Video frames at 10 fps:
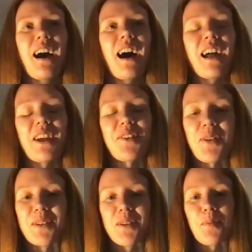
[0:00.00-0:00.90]
and I only
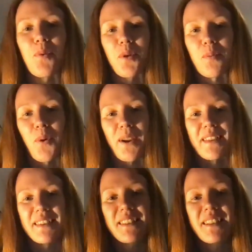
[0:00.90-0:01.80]
went up 1
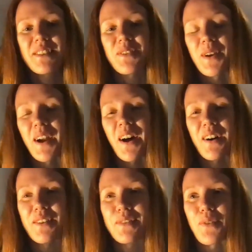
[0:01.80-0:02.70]
point. So I
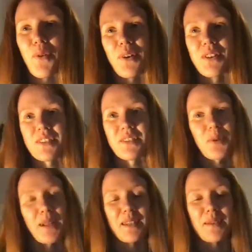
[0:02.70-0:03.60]
got
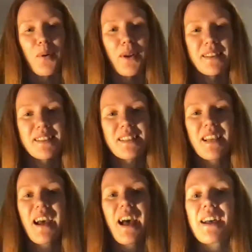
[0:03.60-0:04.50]
420 points.
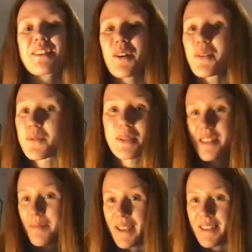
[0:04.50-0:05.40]
So, which
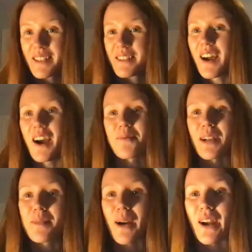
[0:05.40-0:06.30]
is amazing. I'm
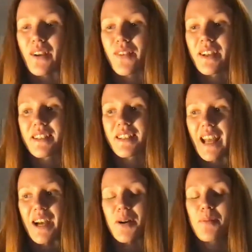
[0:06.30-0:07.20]
really proud of it
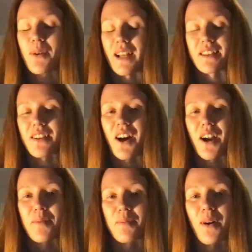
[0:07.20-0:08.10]
now, but at the
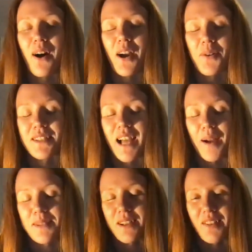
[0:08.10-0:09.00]
time I was
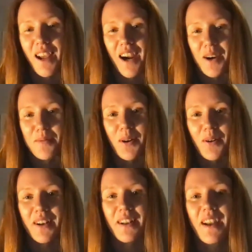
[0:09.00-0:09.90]
absolutely
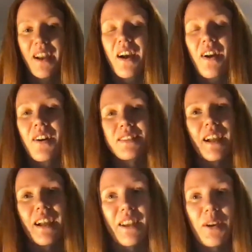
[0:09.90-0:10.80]
heartbroken because
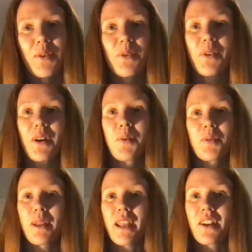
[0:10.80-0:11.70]
I knew it
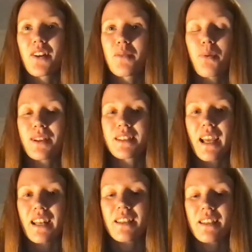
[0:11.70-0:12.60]
wouldn't be enough points to
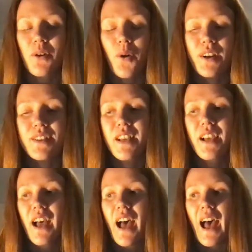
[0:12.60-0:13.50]
get into the course.
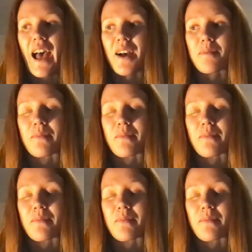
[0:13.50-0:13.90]
I